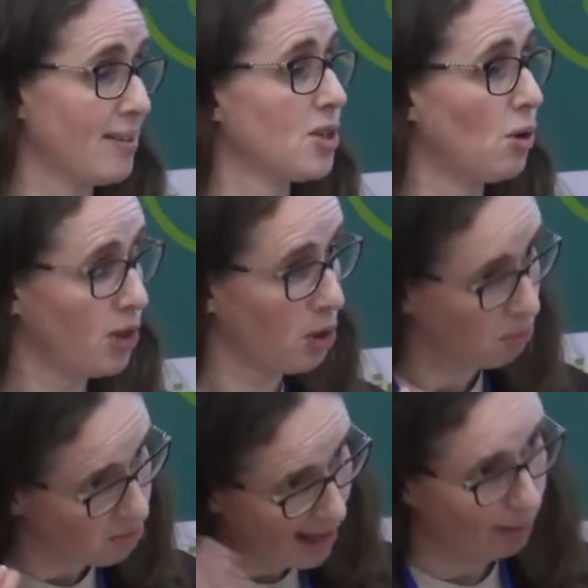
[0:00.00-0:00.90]
So
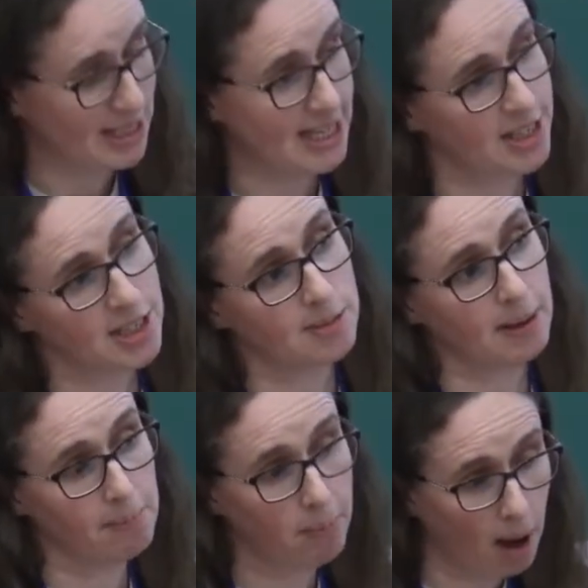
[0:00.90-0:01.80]
railway stations
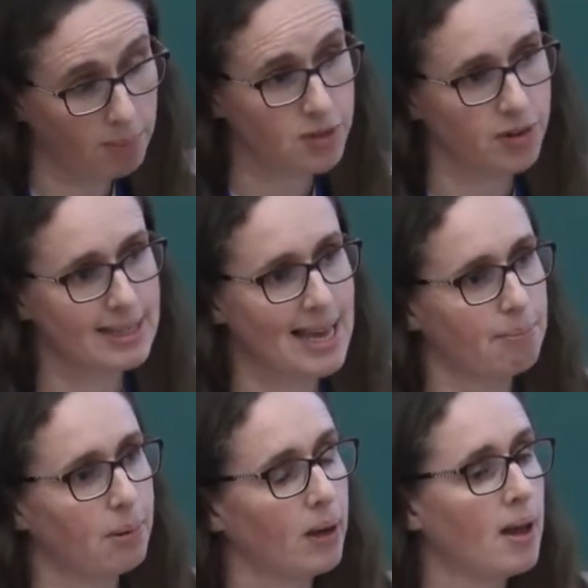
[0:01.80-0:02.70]
being bombed, for
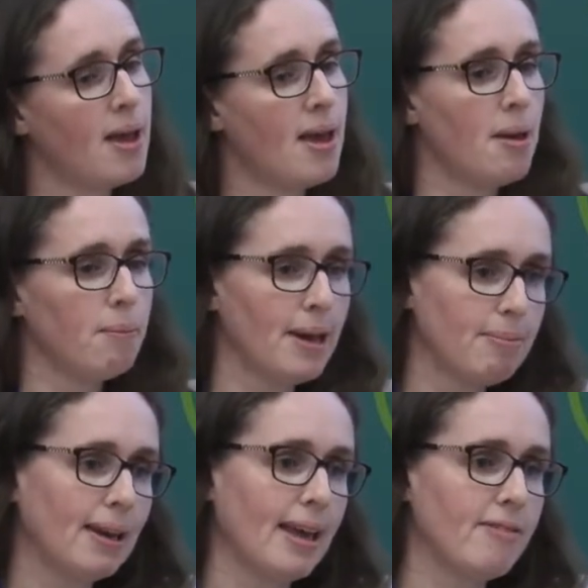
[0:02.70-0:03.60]
example,
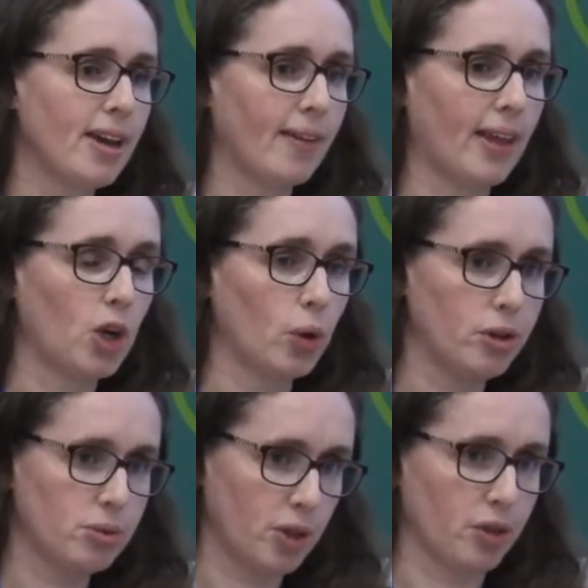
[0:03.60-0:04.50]
people leaving and then going
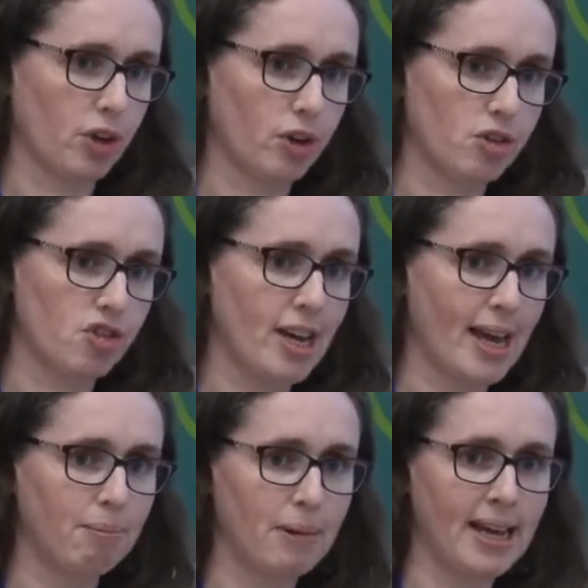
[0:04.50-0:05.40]
to another country
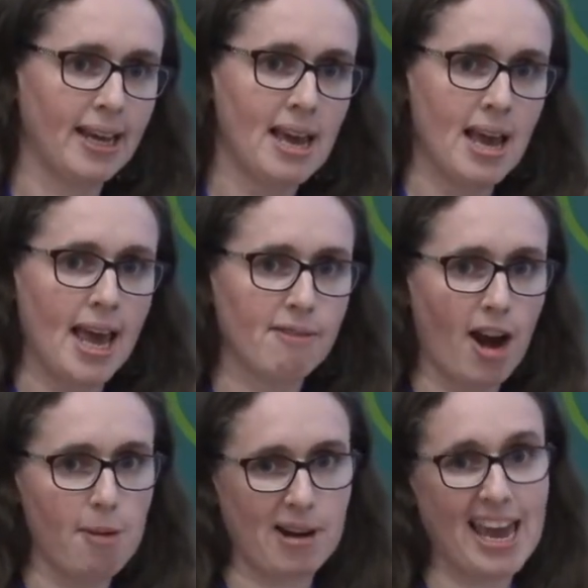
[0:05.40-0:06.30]
and being in
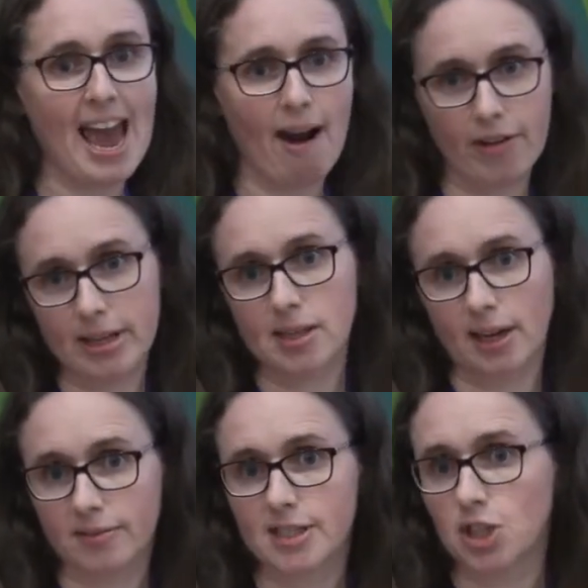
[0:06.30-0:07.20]
very precarious kind
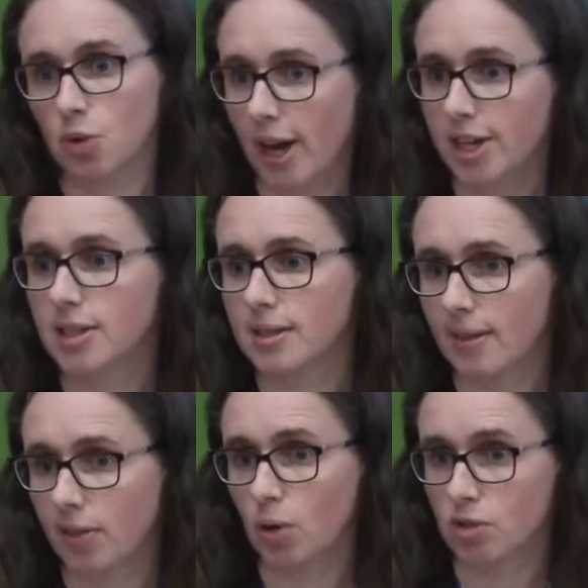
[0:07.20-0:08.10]
of situations
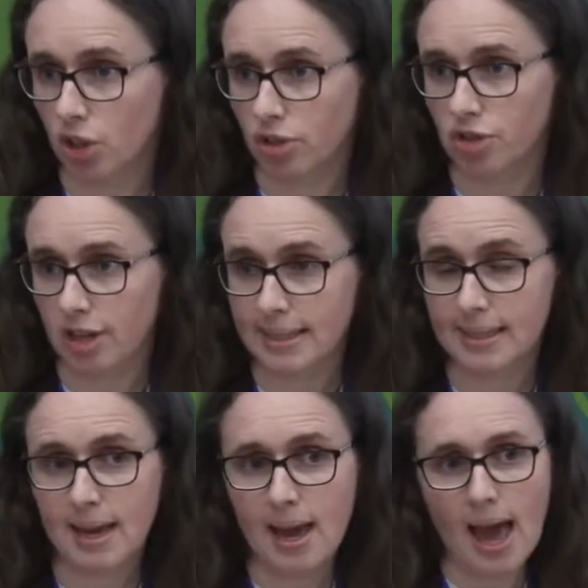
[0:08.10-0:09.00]
in those countries
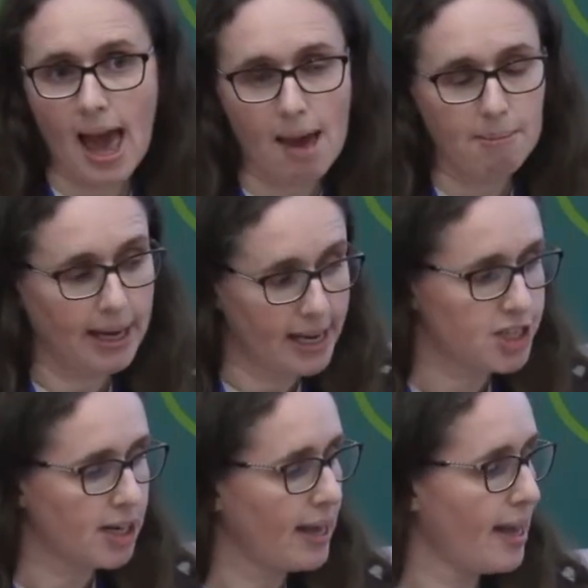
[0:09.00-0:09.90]

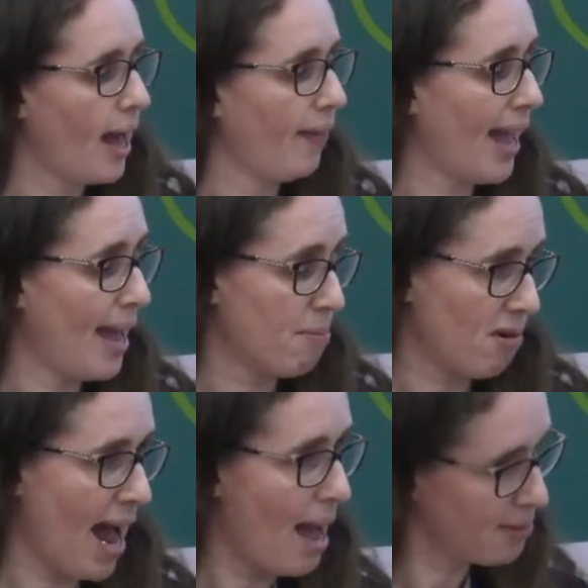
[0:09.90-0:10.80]
initially, and then
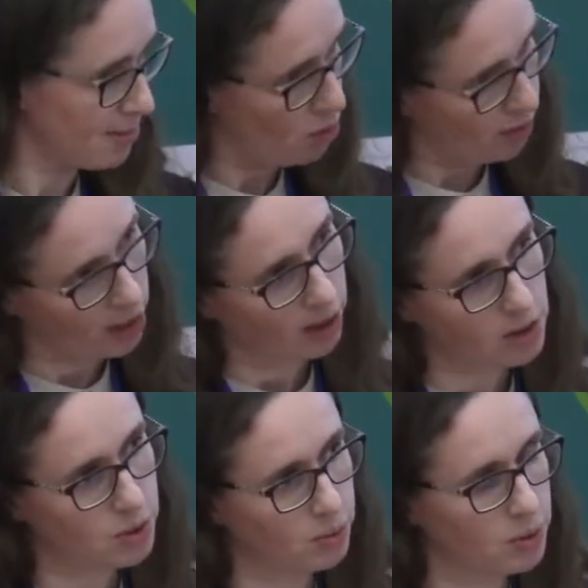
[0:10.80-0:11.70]
perhaps moving on
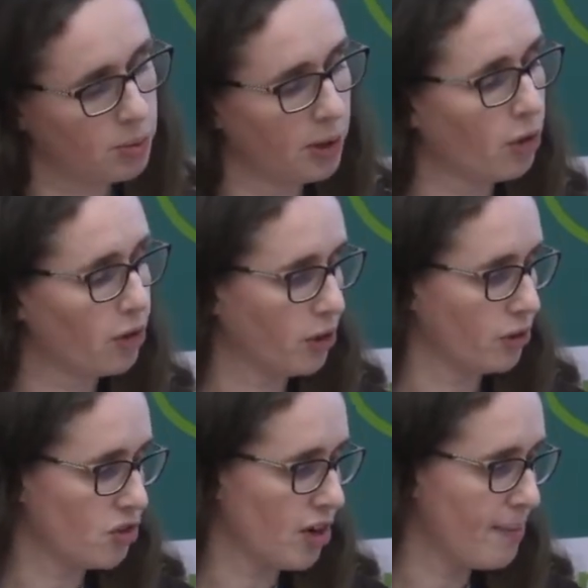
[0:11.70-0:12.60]
to another
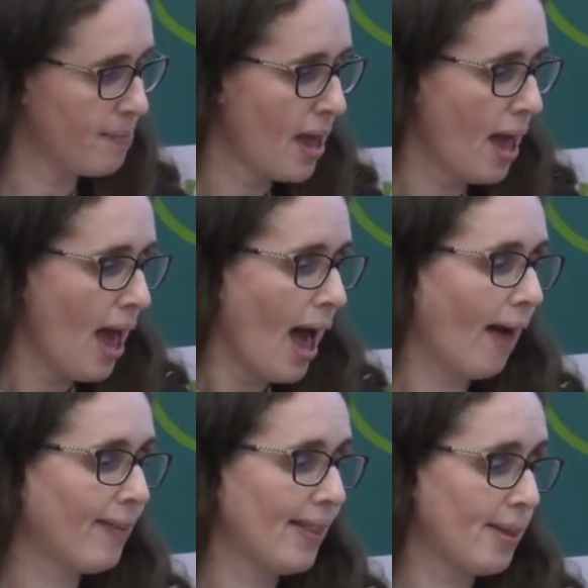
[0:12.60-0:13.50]
country.
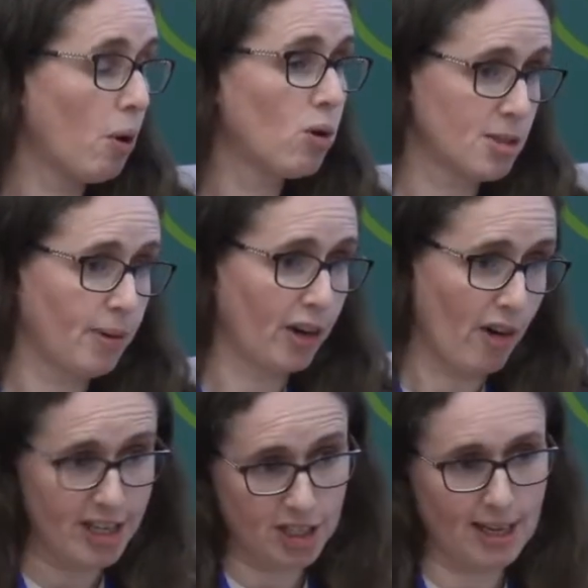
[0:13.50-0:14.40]
And then the
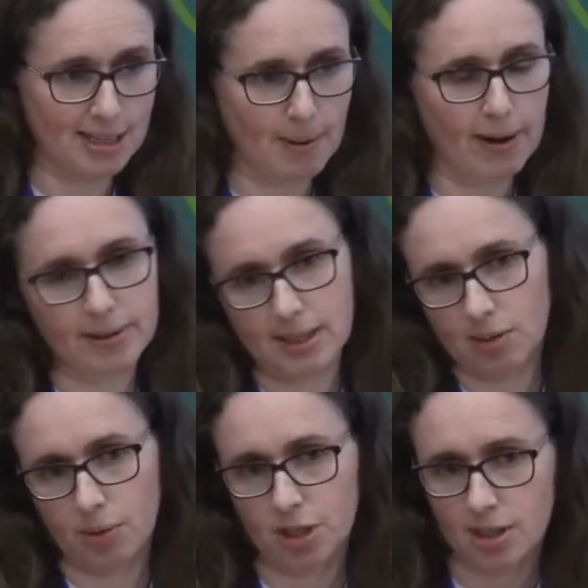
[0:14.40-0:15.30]
post-migration
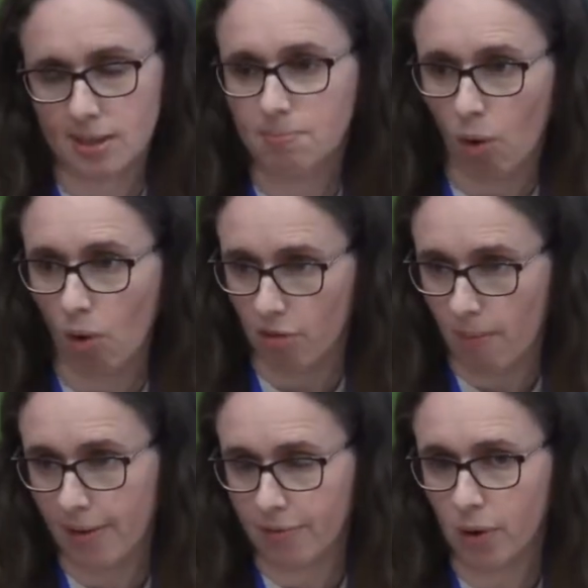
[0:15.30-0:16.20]
experiences, which is more of
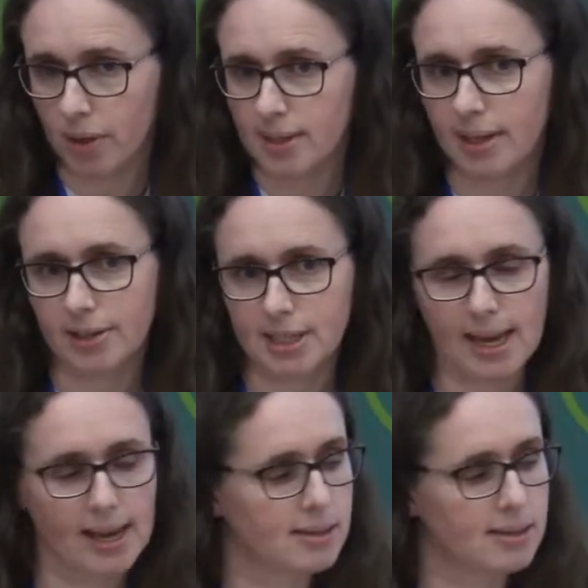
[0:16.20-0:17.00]
my focus here today.